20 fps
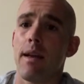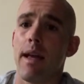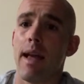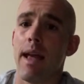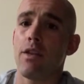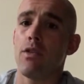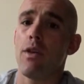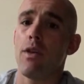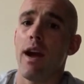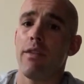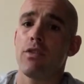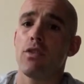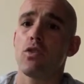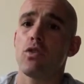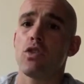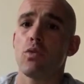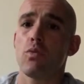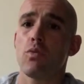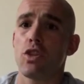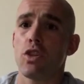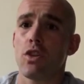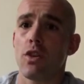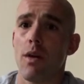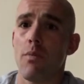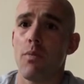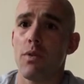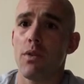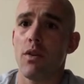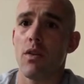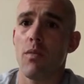and you have to switch it
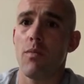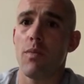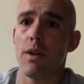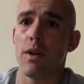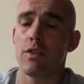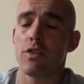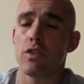up a little bit.